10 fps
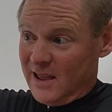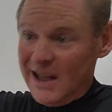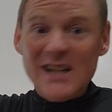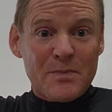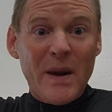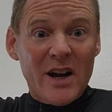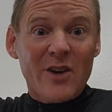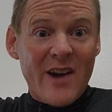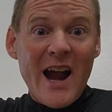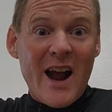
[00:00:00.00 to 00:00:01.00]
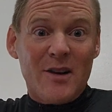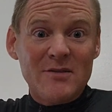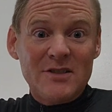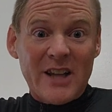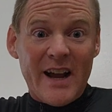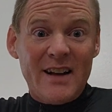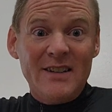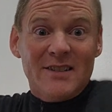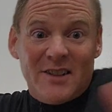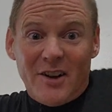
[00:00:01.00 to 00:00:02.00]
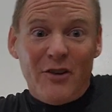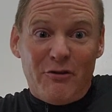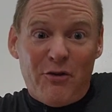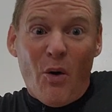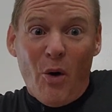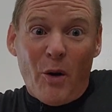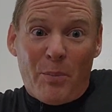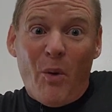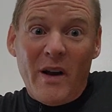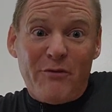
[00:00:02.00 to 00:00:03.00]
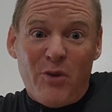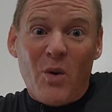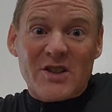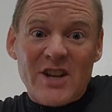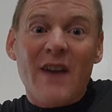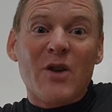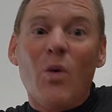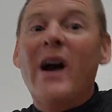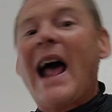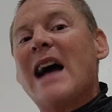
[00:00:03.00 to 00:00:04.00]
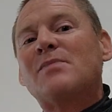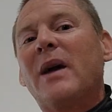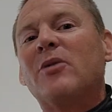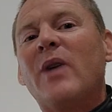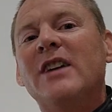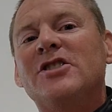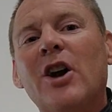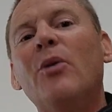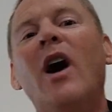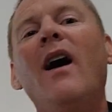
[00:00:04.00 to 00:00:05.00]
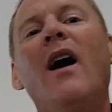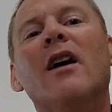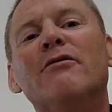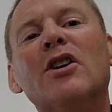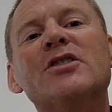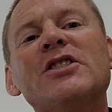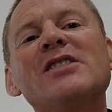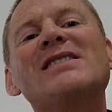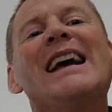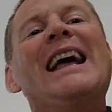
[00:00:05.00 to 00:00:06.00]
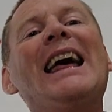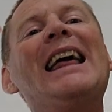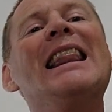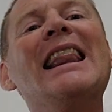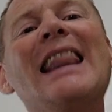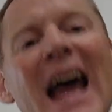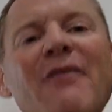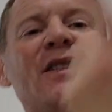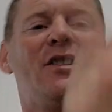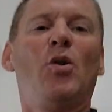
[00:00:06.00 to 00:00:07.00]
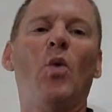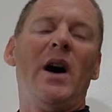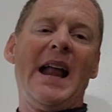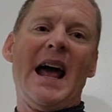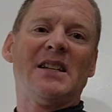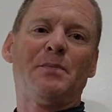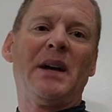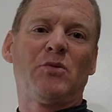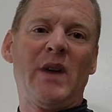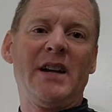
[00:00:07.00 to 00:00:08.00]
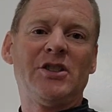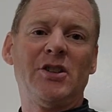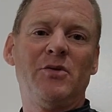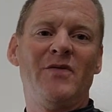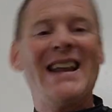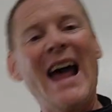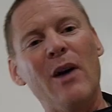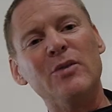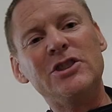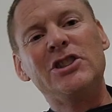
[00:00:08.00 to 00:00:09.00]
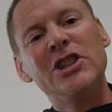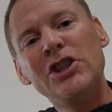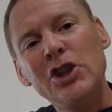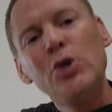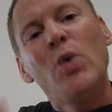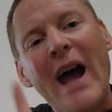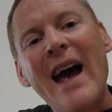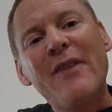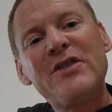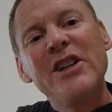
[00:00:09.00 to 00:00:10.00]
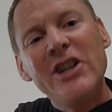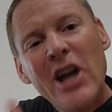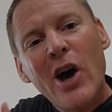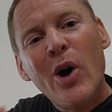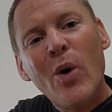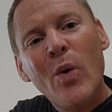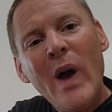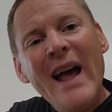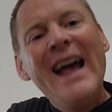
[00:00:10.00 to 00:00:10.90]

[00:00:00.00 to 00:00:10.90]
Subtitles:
this big around, okay, 4.47 to 1 aspect ratio versus 11 to 1 aspect ratio. Now, do you have to know